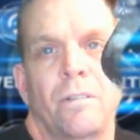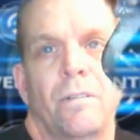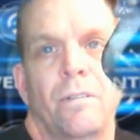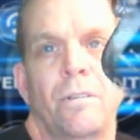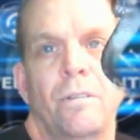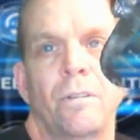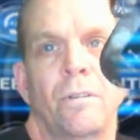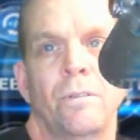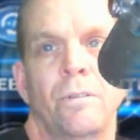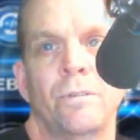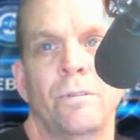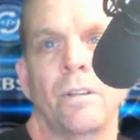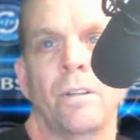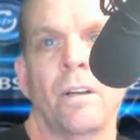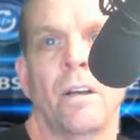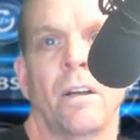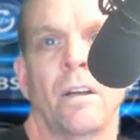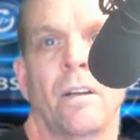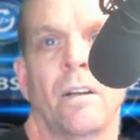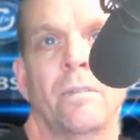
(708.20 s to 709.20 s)
used
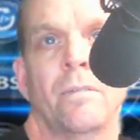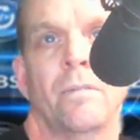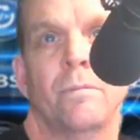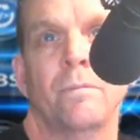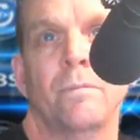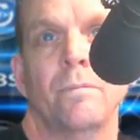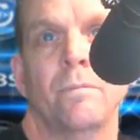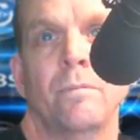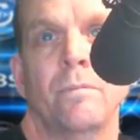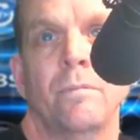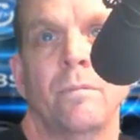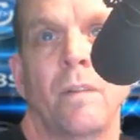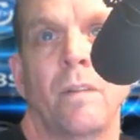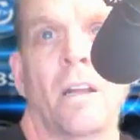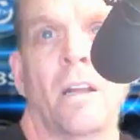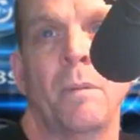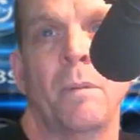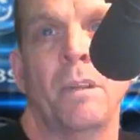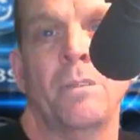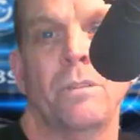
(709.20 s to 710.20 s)

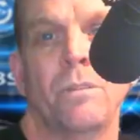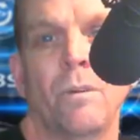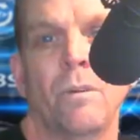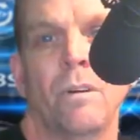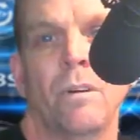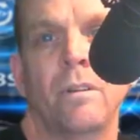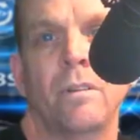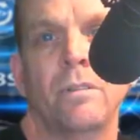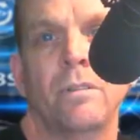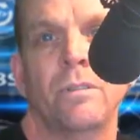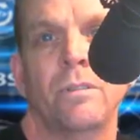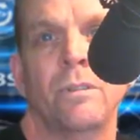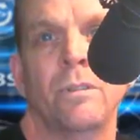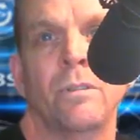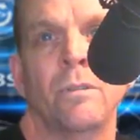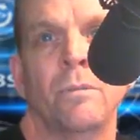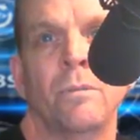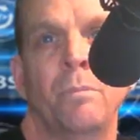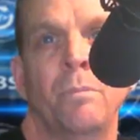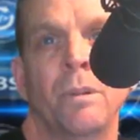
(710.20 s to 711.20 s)
Elementor
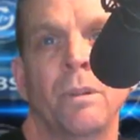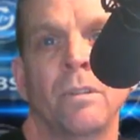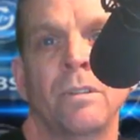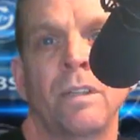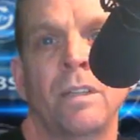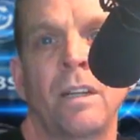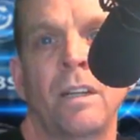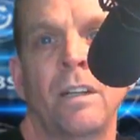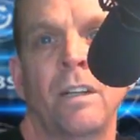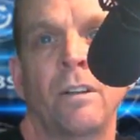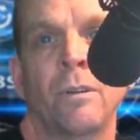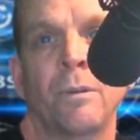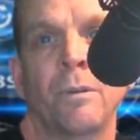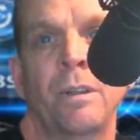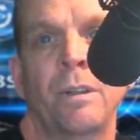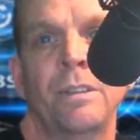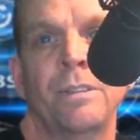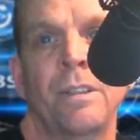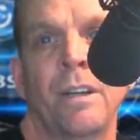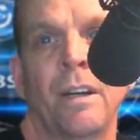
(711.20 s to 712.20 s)
to build and
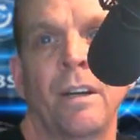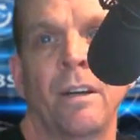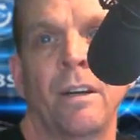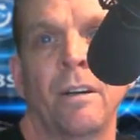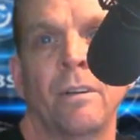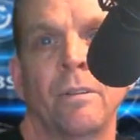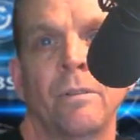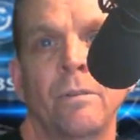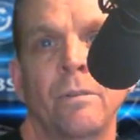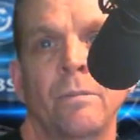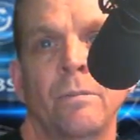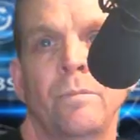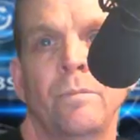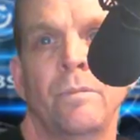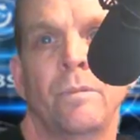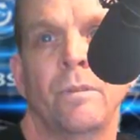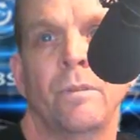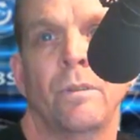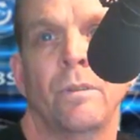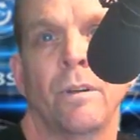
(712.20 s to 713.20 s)
increase their
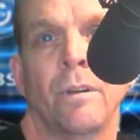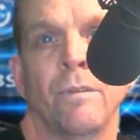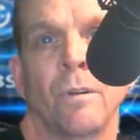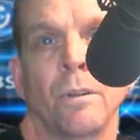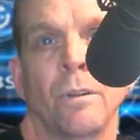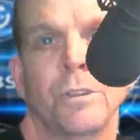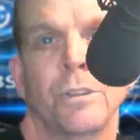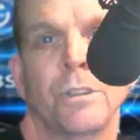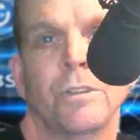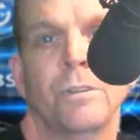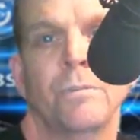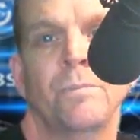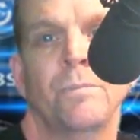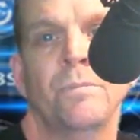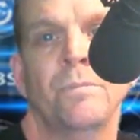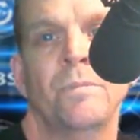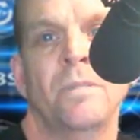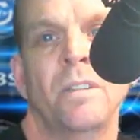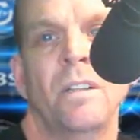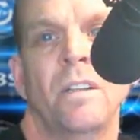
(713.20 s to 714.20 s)
conversions.
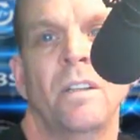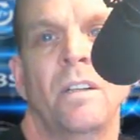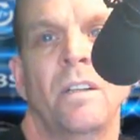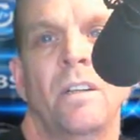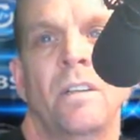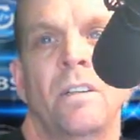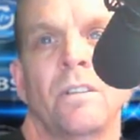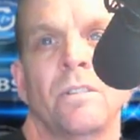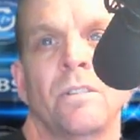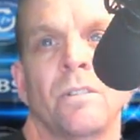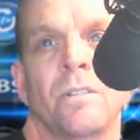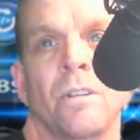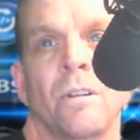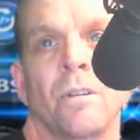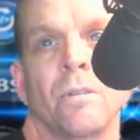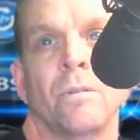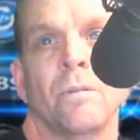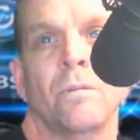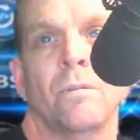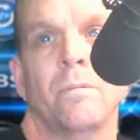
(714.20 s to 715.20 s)

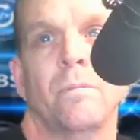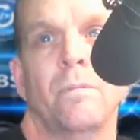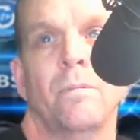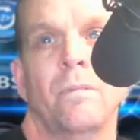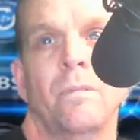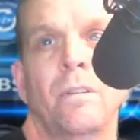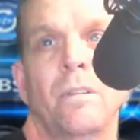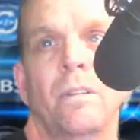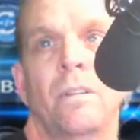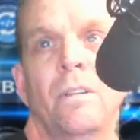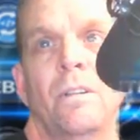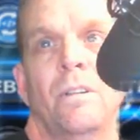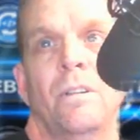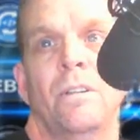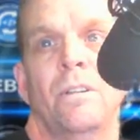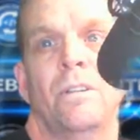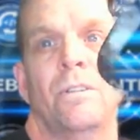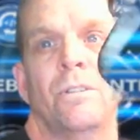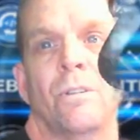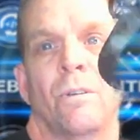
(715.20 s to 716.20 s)
So
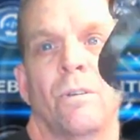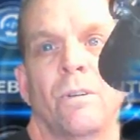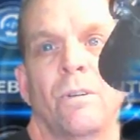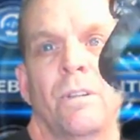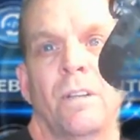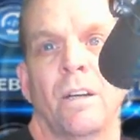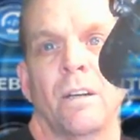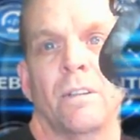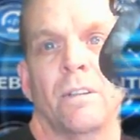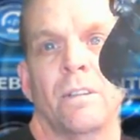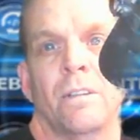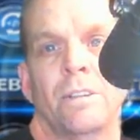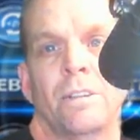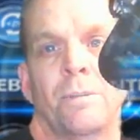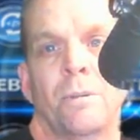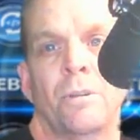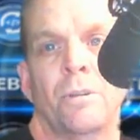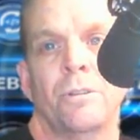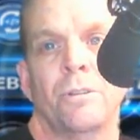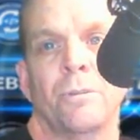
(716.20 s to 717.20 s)
showing their
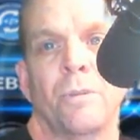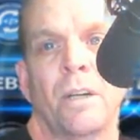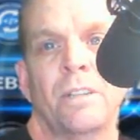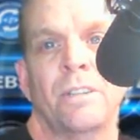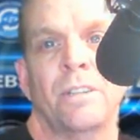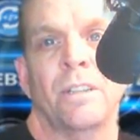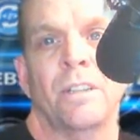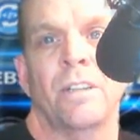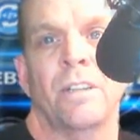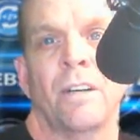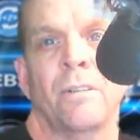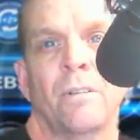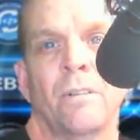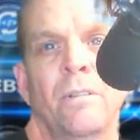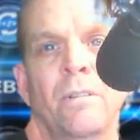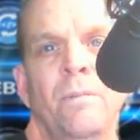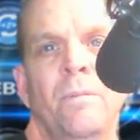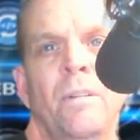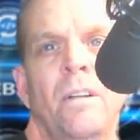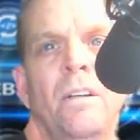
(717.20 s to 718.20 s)
distribution rates, etc.
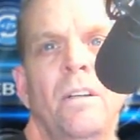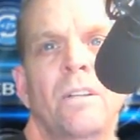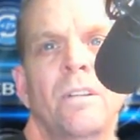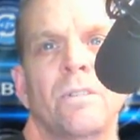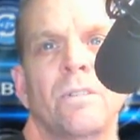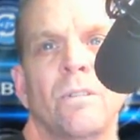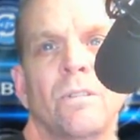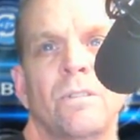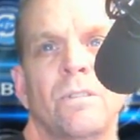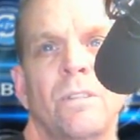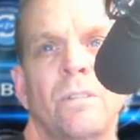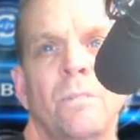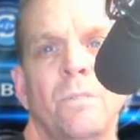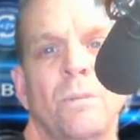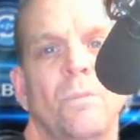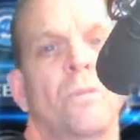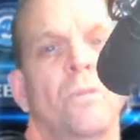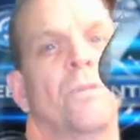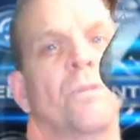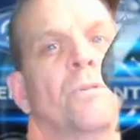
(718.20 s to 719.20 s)
So it's something
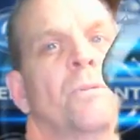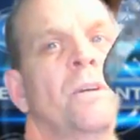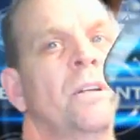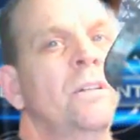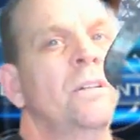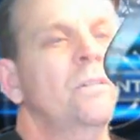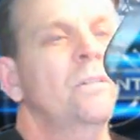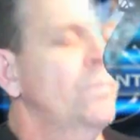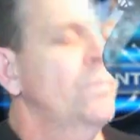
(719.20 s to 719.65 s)
worth reading